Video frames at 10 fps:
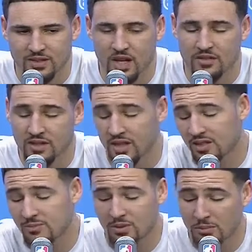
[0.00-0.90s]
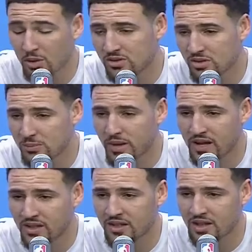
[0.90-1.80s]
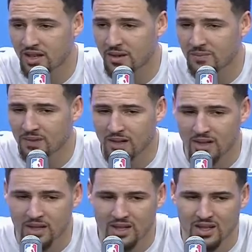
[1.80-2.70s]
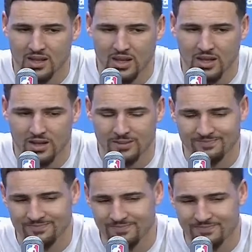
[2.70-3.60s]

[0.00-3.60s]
and his emotional impact on the game. Um,